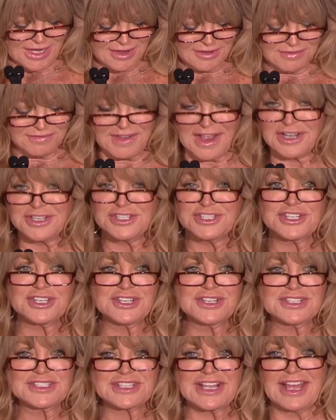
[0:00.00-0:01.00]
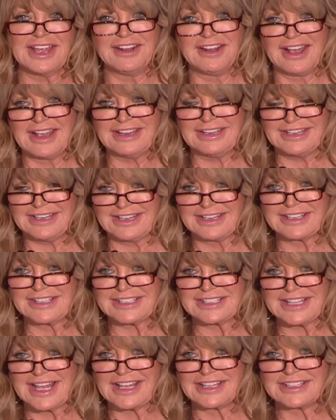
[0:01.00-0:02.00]
ventures and
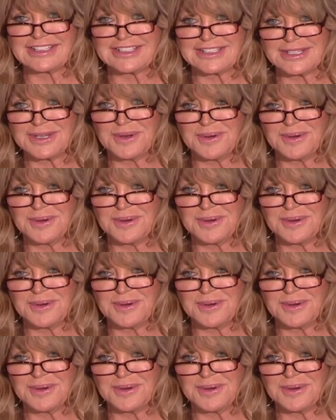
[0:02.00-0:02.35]
ideas. That's Sue.